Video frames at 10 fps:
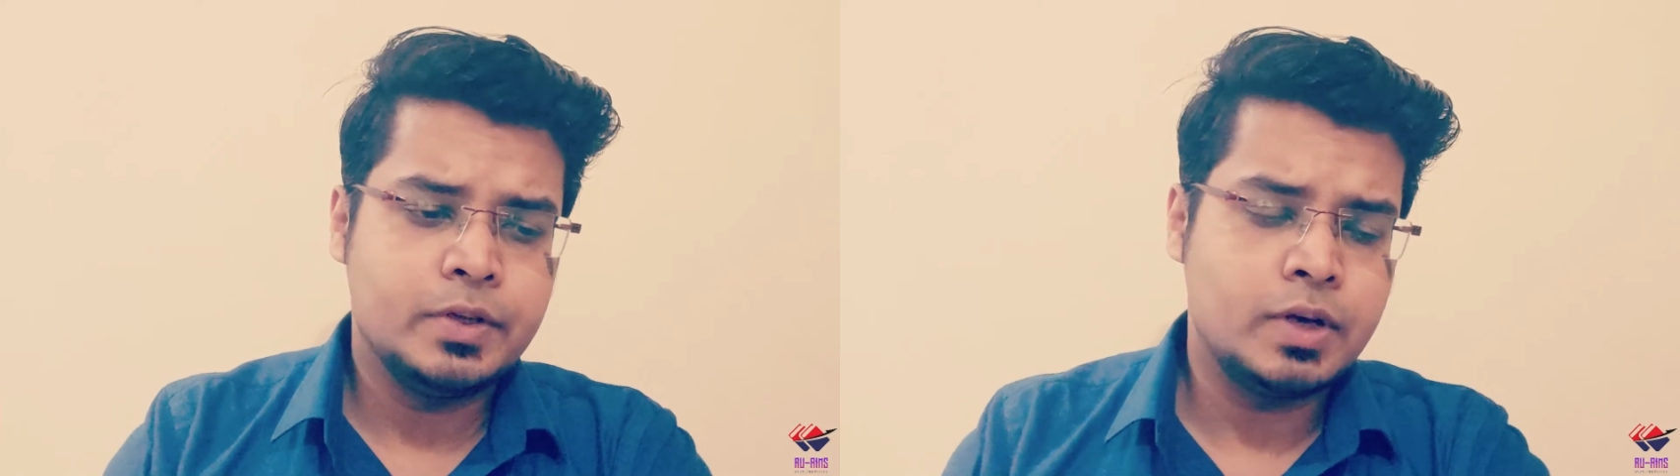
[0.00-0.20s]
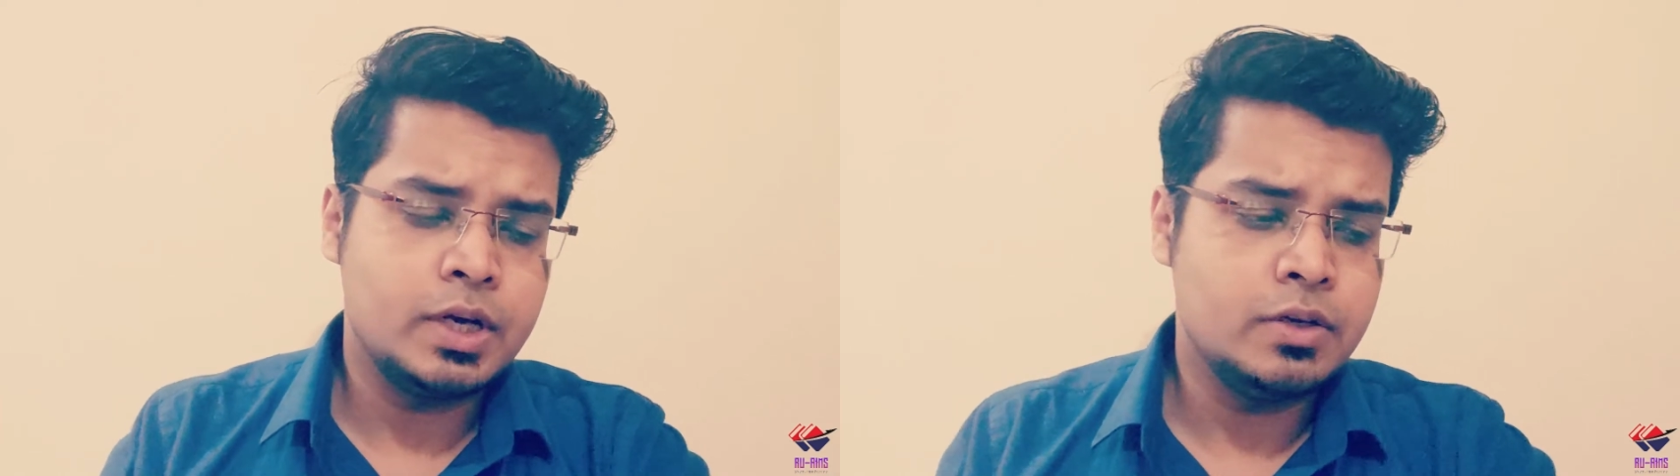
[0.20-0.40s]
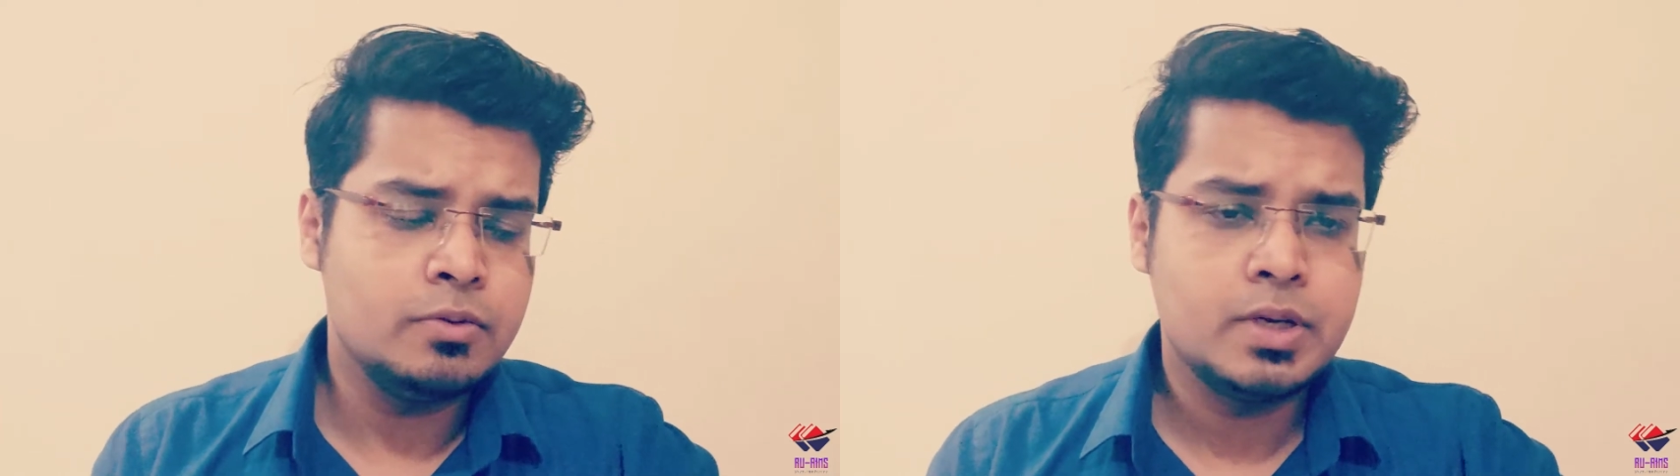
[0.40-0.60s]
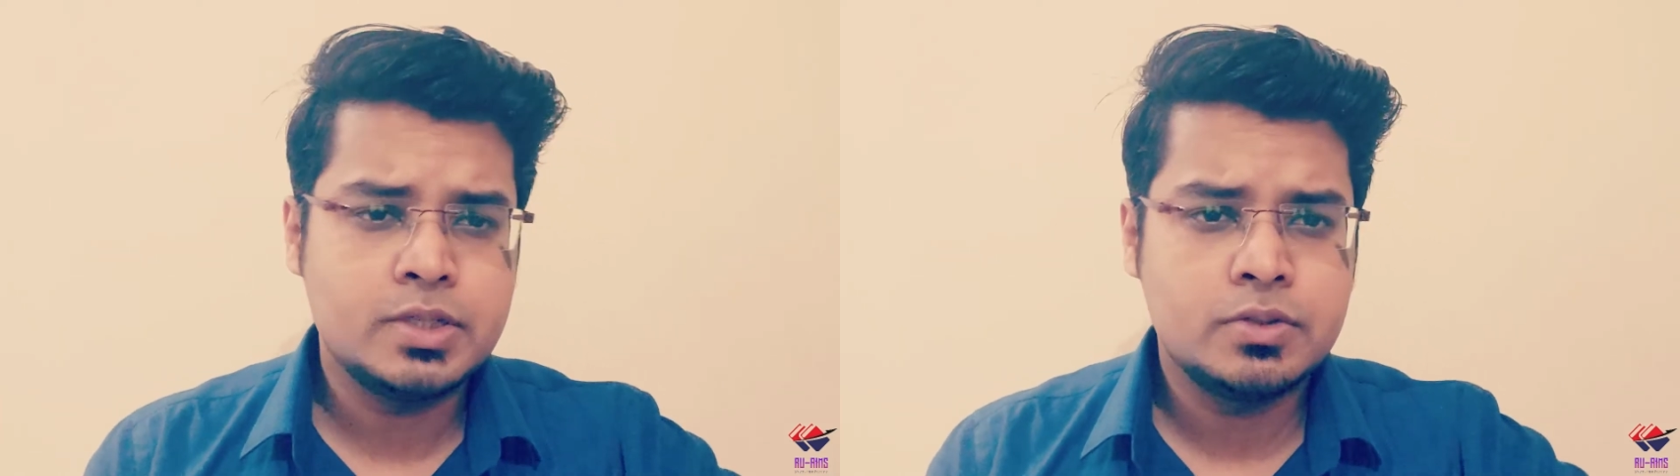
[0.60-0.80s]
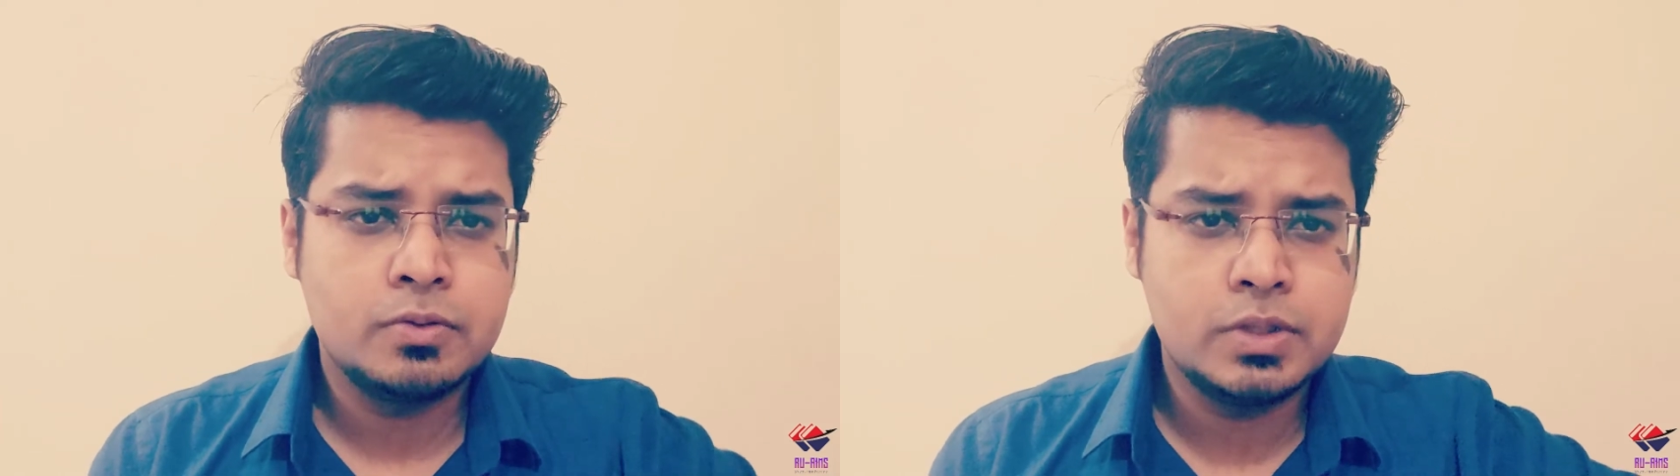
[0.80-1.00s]
Right now
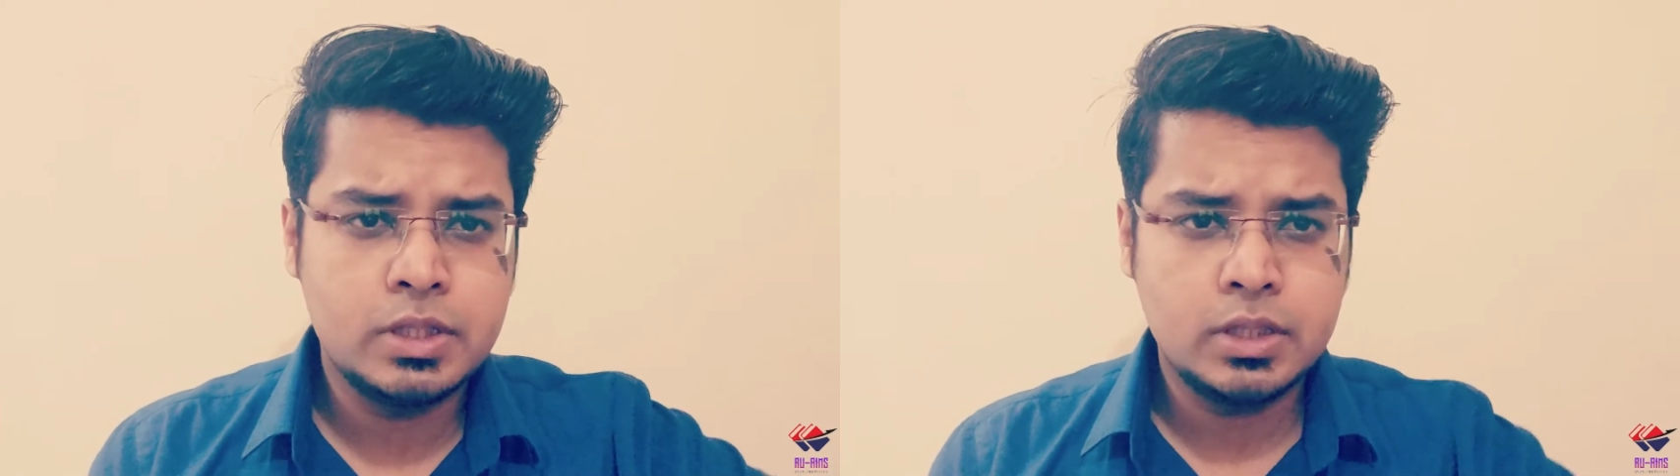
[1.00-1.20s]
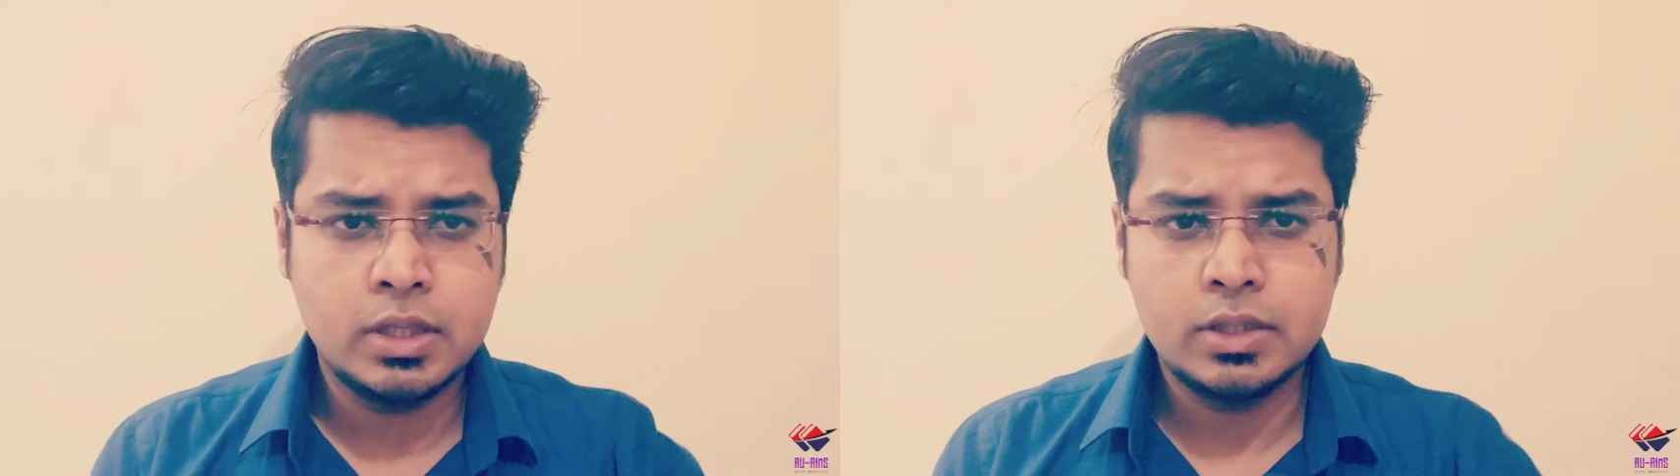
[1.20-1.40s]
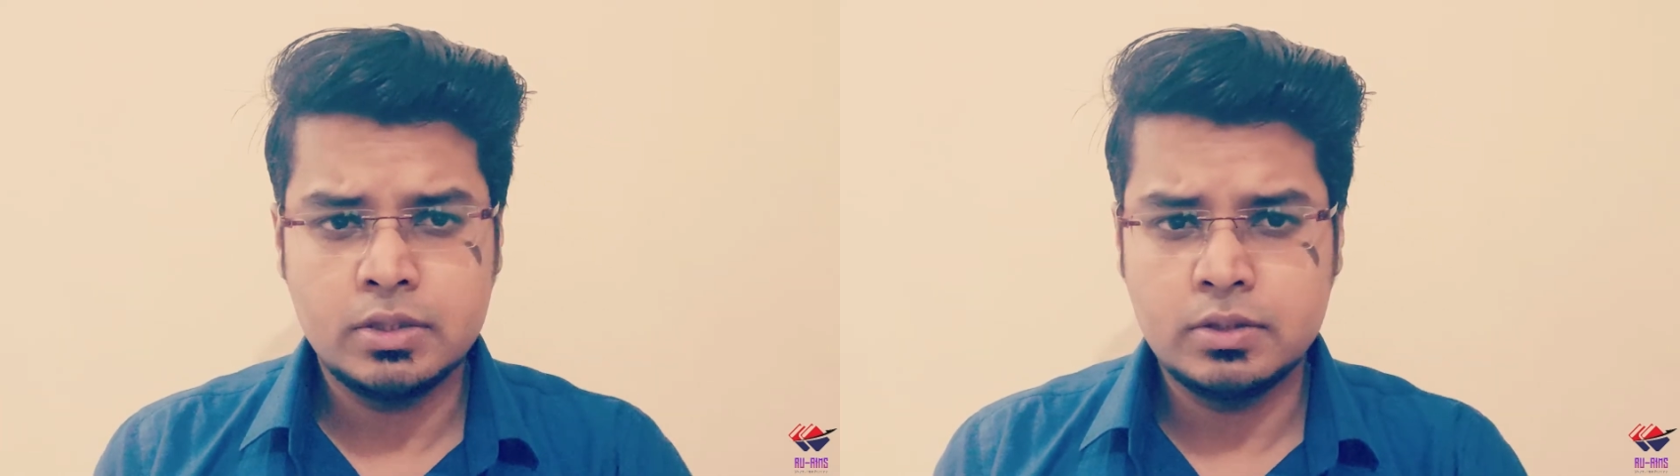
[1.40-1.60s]
Master or Visa card,